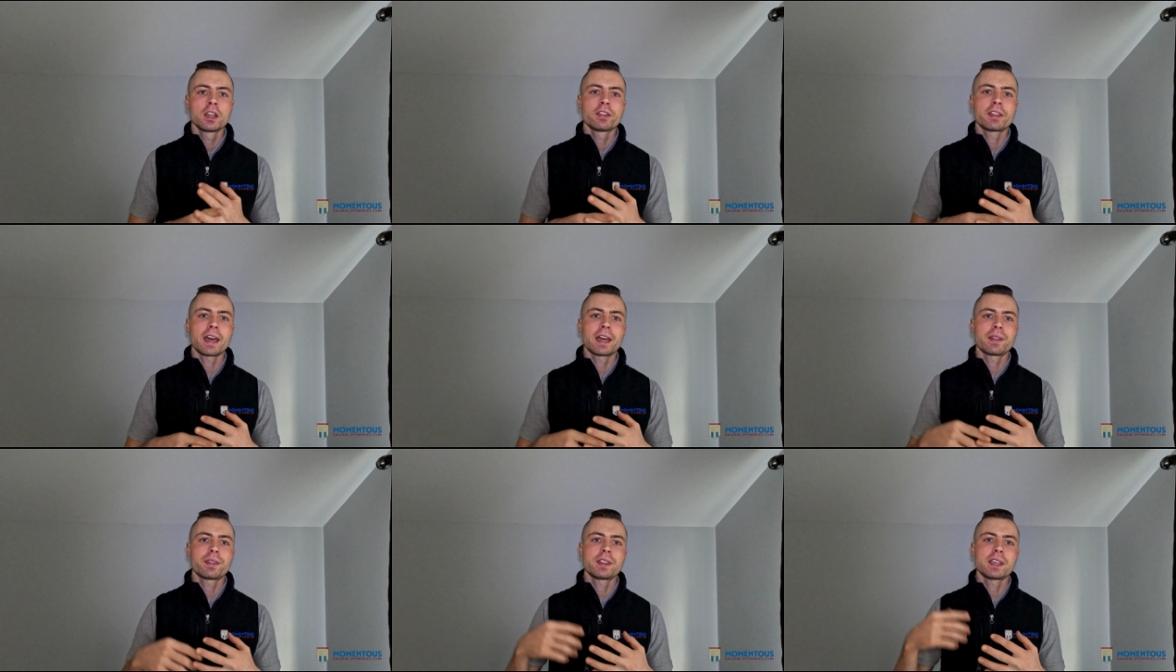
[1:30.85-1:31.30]

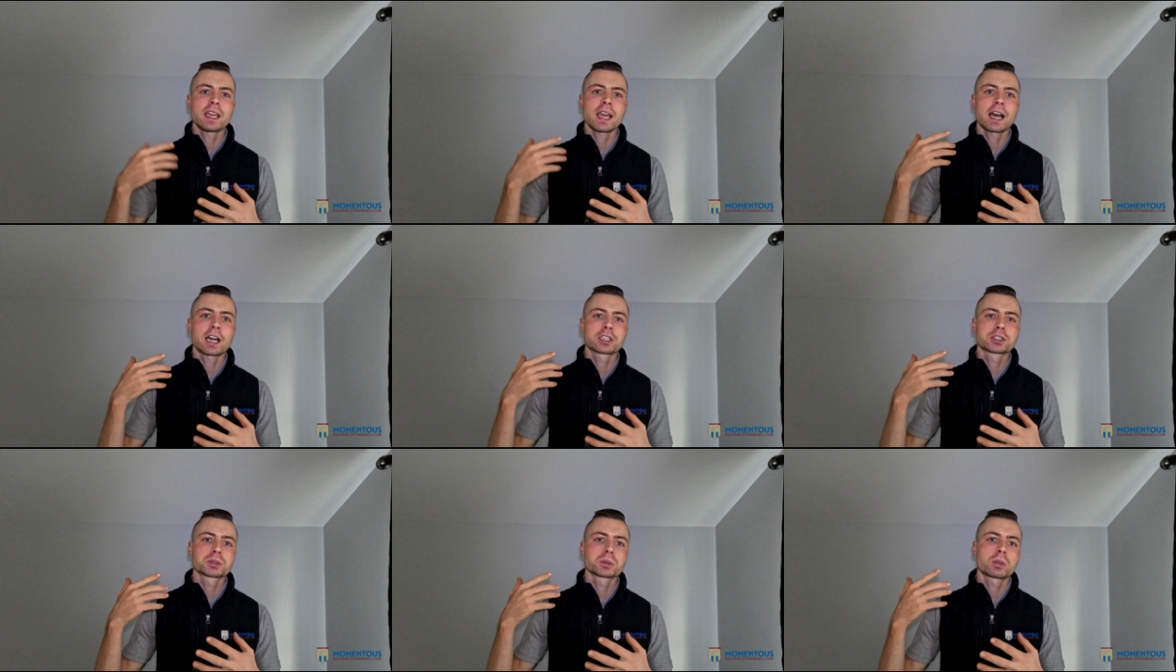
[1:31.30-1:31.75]
that the
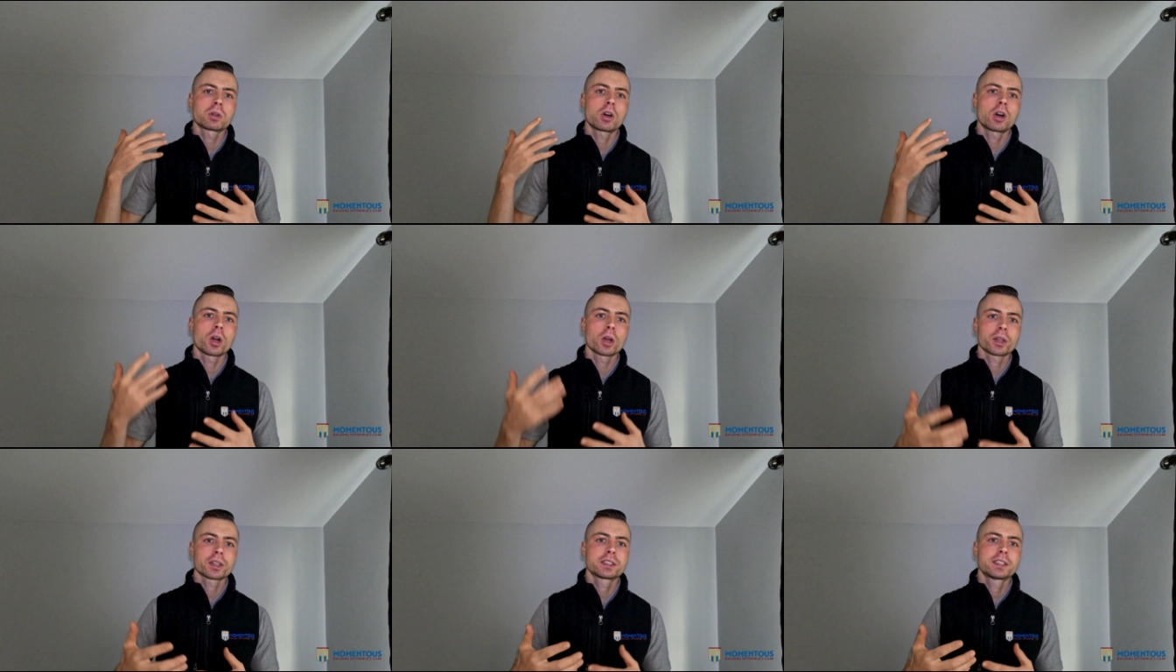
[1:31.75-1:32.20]
actual
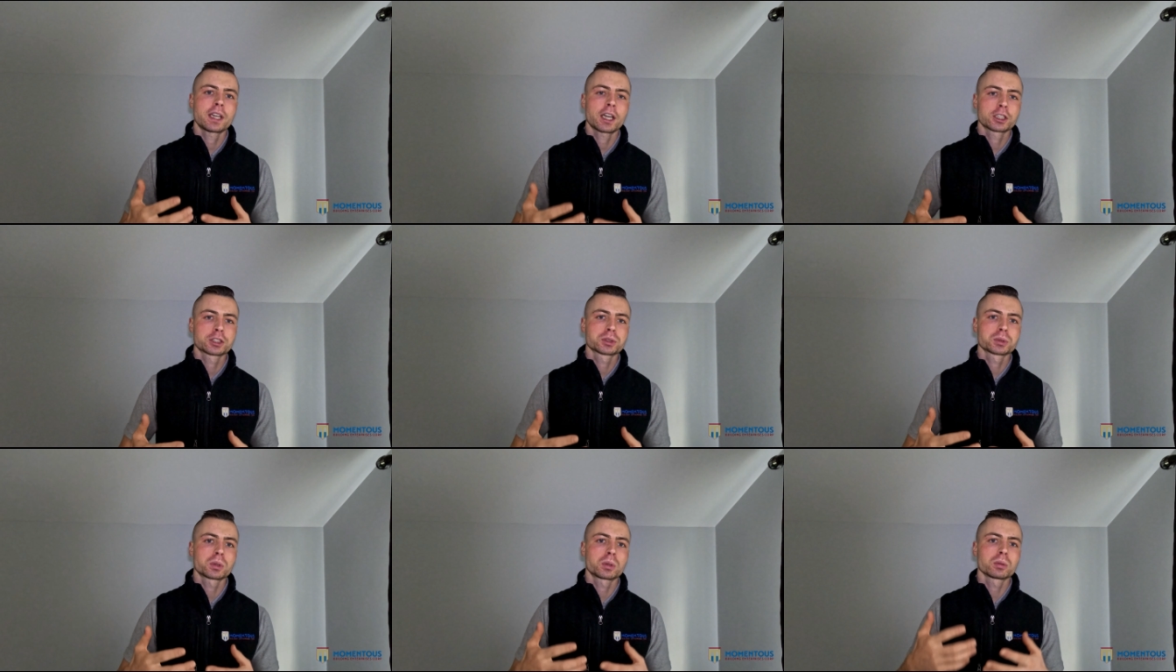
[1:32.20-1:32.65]

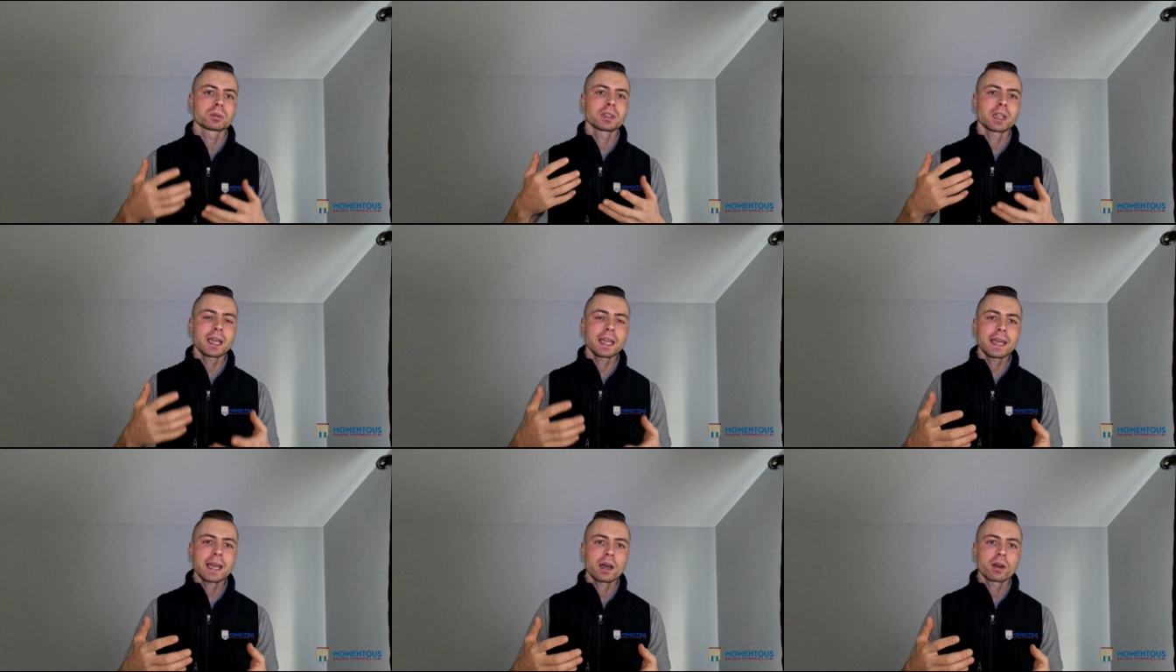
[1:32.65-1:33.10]
architectural
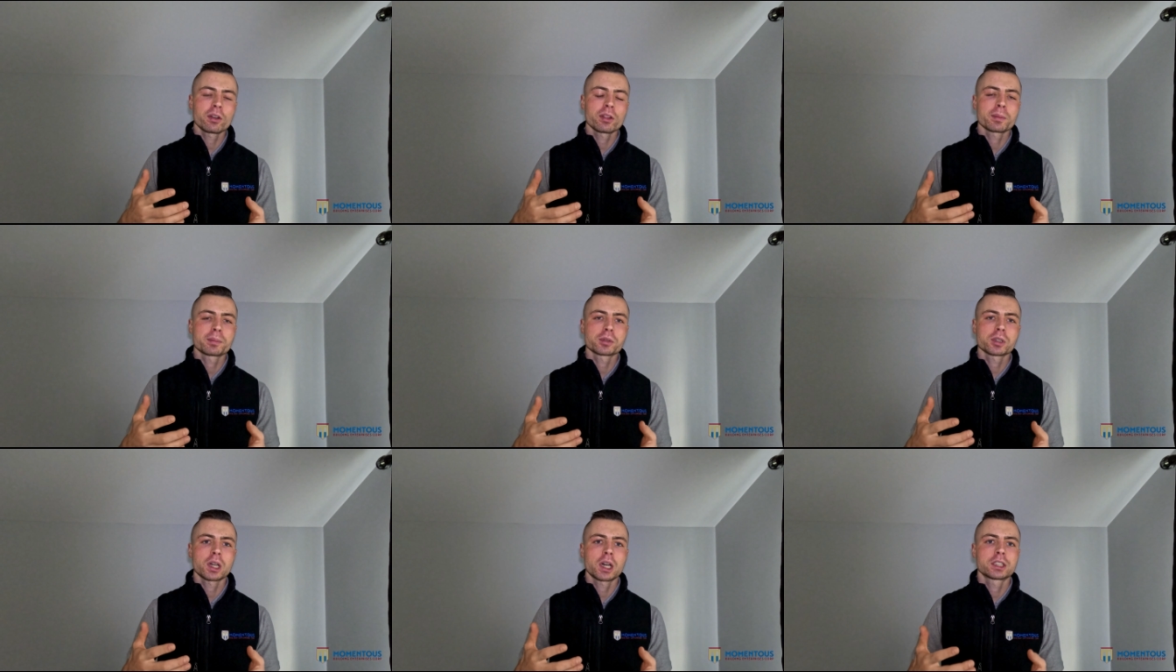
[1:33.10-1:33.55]
layout of
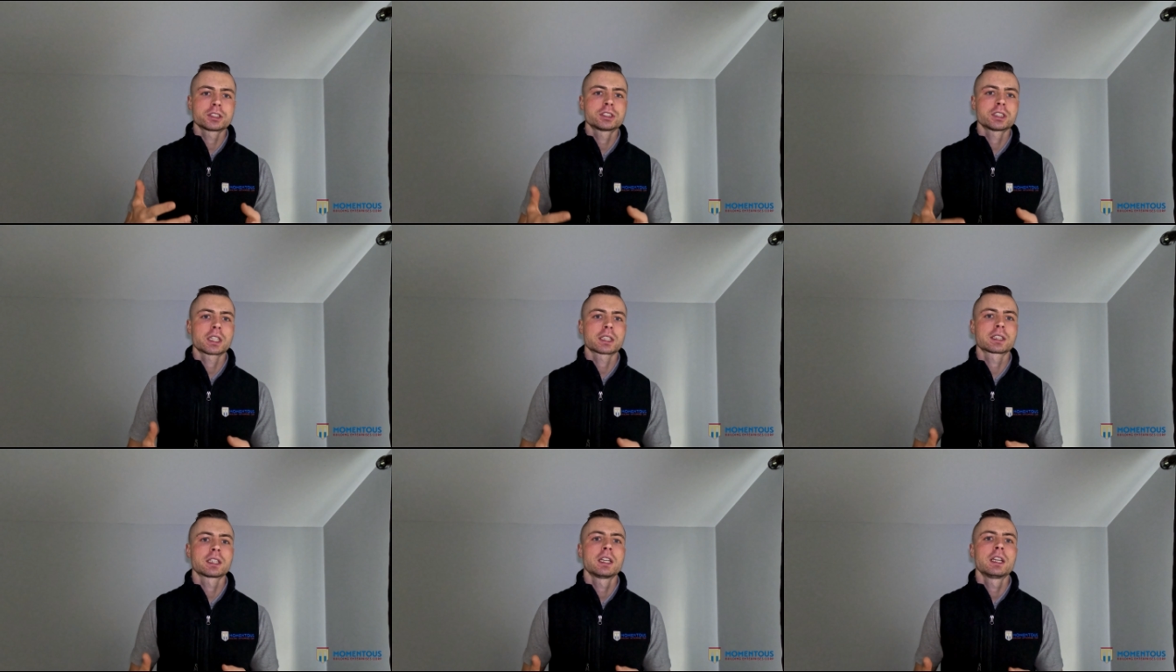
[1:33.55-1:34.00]
the
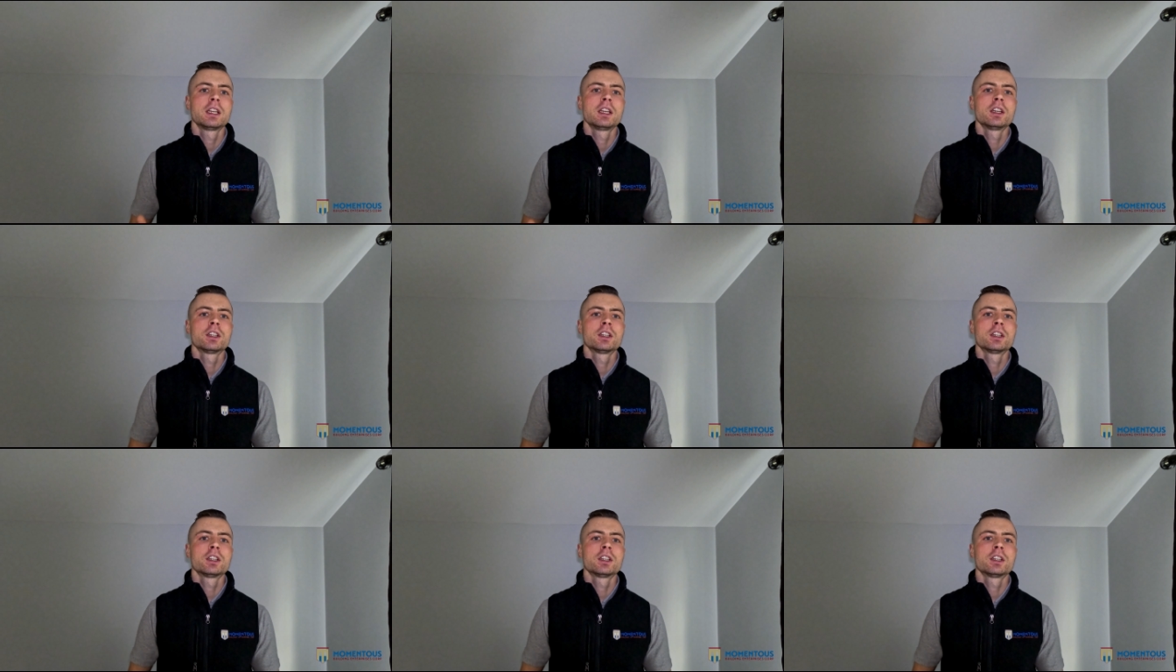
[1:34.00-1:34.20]
project